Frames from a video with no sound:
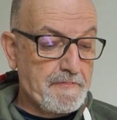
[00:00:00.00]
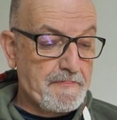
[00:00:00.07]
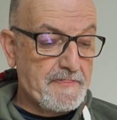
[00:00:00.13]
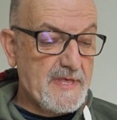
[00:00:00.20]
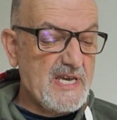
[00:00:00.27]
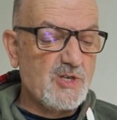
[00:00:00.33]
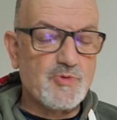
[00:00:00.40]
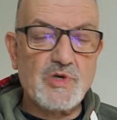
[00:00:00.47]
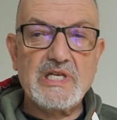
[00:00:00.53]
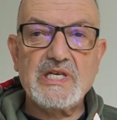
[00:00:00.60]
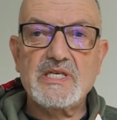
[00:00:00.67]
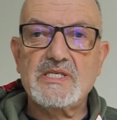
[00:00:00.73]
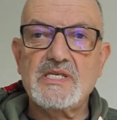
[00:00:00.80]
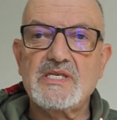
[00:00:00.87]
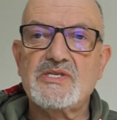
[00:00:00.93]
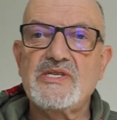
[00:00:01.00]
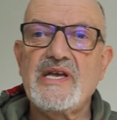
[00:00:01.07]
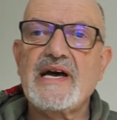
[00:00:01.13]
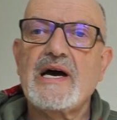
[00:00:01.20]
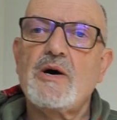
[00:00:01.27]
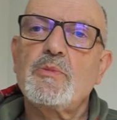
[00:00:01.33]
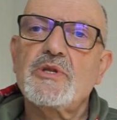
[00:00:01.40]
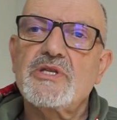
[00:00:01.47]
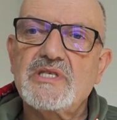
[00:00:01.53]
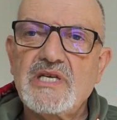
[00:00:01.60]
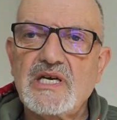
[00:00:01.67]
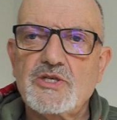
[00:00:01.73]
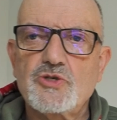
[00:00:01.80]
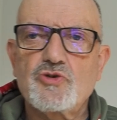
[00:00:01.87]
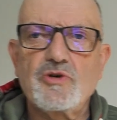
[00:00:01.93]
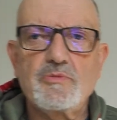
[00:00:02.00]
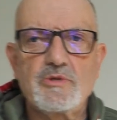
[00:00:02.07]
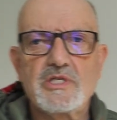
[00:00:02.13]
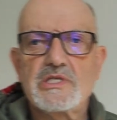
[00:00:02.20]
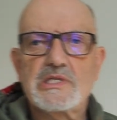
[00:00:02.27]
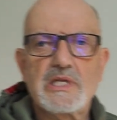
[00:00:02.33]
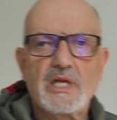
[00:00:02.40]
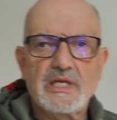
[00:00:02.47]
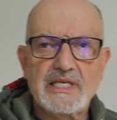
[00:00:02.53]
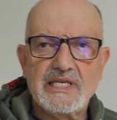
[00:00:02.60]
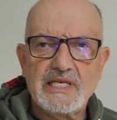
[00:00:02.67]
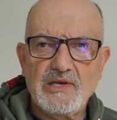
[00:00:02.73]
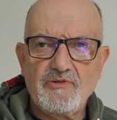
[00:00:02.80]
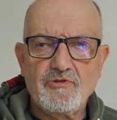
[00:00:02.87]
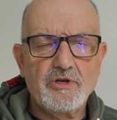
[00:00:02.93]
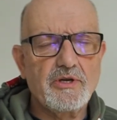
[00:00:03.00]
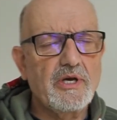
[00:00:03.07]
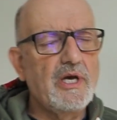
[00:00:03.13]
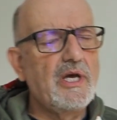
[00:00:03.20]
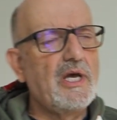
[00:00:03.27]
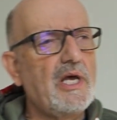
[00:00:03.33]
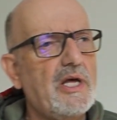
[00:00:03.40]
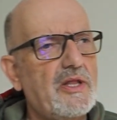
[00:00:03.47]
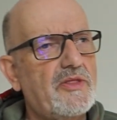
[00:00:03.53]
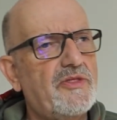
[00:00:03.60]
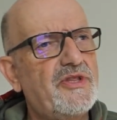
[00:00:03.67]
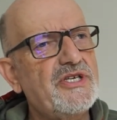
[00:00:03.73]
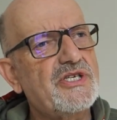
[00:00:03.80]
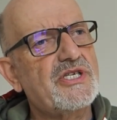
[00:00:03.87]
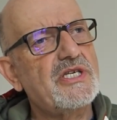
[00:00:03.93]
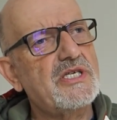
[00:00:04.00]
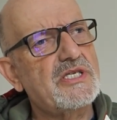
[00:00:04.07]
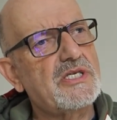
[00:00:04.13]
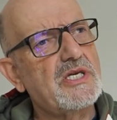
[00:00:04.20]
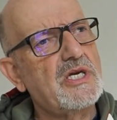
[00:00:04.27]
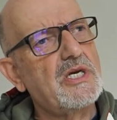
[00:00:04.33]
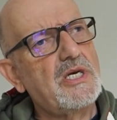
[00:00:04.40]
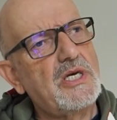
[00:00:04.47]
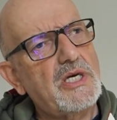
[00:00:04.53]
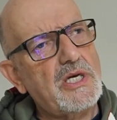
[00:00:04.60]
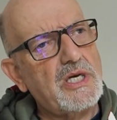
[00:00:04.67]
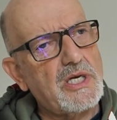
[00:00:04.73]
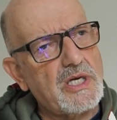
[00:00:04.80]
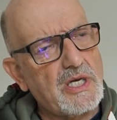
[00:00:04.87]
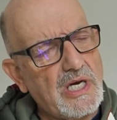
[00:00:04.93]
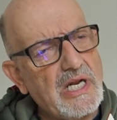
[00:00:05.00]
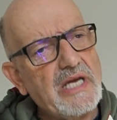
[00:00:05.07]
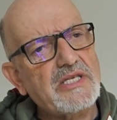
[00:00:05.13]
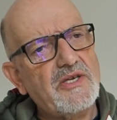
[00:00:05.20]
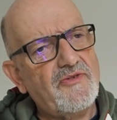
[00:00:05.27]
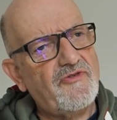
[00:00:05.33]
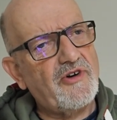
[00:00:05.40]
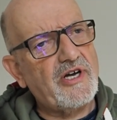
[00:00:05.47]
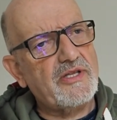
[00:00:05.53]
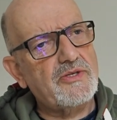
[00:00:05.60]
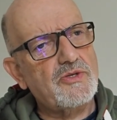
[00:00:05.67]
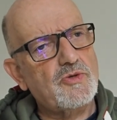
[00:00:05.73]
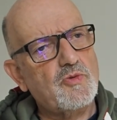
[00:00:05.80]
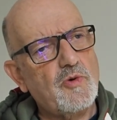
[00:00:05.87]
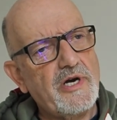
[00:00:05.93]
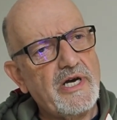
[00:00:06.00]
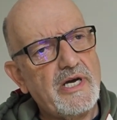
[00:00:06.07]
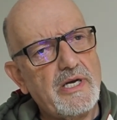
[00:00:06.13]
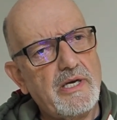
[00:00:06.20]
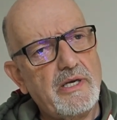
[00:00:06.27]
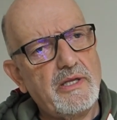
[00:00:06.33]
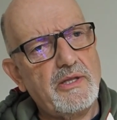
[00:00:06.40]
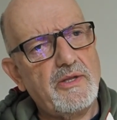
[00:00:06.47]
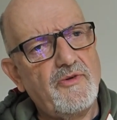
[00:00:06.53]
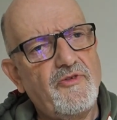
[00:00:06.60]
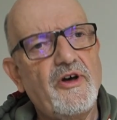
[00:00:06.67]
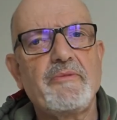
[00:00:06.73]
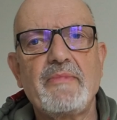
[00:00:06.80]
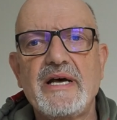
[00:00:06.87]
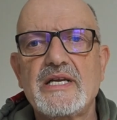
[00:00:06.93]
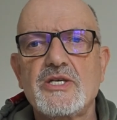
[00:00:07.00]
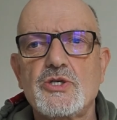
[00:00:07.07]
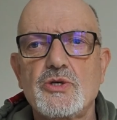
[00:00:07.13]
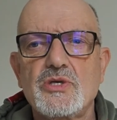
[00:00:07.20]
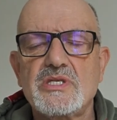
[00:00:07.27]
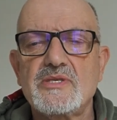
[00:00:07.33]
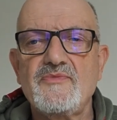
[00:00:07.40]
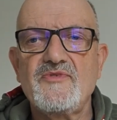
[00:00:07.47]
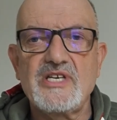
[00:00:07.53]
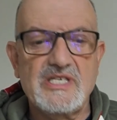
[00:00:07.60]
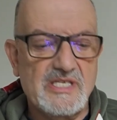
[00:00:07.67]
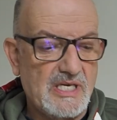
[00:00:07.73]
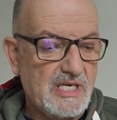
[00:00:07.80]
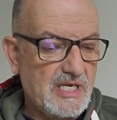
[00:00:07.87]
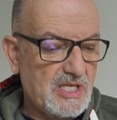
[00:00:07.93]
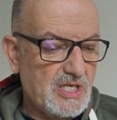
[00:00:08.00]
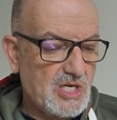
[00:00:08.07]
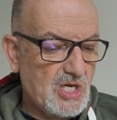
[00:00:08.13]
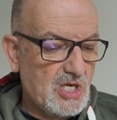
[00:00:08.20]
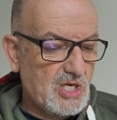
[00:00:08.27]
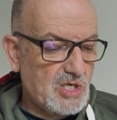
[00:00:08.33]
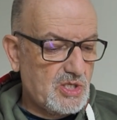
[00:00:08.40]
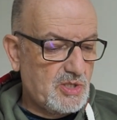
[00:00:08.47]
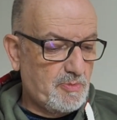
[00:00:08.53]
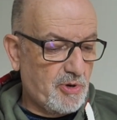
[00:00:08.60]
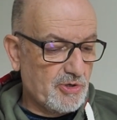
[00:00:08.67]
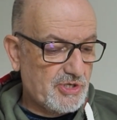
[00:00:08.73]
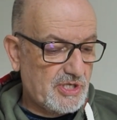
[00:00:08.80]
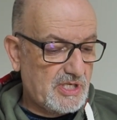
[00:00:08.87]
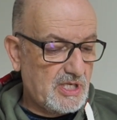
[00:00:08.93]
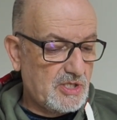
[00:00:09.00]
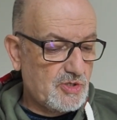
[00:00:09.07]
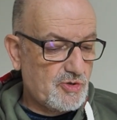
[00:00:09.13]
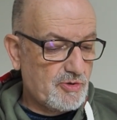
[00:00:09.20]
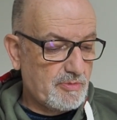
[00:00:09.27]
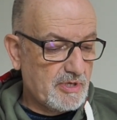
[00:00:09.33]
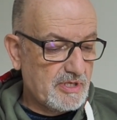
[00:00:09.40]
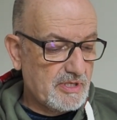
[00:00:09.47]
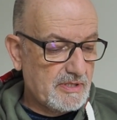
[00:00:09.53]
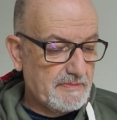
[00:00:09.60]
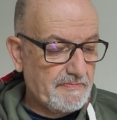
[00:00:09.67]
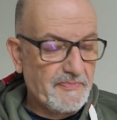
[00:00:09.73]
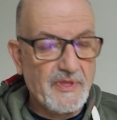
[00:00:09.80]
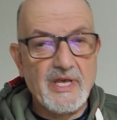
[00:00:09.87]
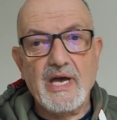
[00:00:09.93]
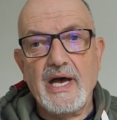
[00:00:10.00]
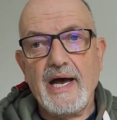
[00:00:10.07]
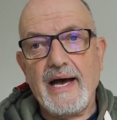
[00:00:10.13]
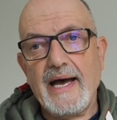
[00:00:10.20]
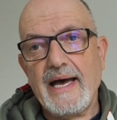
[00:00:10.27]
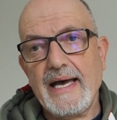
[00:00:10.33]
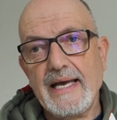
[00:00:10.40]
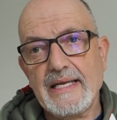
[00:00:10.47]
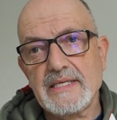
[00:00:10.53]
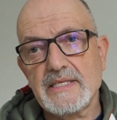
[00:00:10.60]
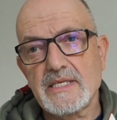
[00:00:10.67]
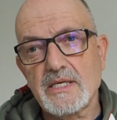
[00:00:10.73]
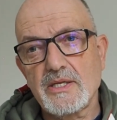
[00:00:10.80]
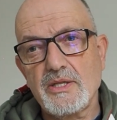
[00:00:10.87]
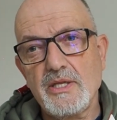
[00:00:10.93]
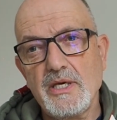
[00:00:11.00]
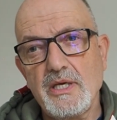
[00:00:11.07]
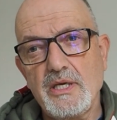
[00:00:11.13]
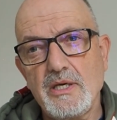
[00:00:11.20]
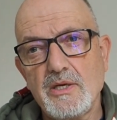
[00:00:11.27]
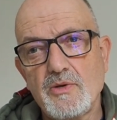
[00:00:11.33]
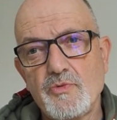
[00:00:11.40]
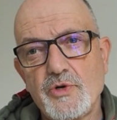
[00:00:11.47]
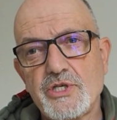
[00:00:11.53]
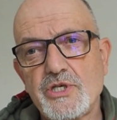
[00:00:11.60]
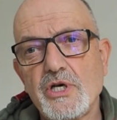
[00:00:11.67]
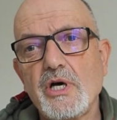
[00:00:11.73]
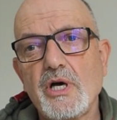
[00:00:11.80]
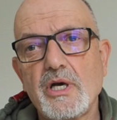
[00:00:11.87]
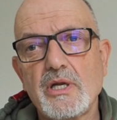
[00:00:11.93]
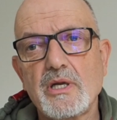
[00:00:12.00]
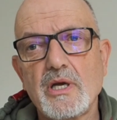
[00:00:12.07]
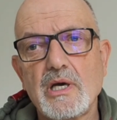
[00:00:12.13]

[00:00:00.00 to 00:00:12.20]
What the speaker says: These really exist now, but the tax treatment is slightly different. This is collective funds where the fund manager is investing in deposit instruments and the return